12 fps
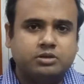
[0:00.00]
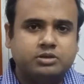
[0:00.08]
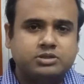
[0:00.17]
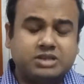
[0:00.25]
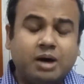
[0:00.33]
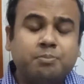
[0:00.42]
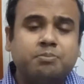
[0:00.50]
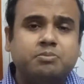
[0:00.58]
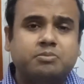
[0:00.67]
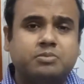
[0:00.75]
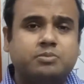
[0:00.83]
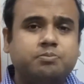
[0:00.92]
Some
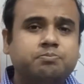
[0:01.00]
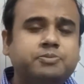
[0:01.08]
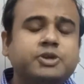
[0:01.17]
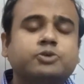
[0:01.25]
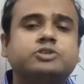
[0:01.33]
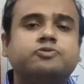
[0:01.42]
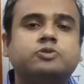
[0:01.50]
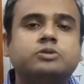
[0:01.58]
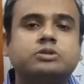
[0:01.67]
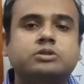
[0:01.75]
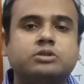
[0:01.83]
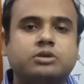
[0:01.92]
beautiful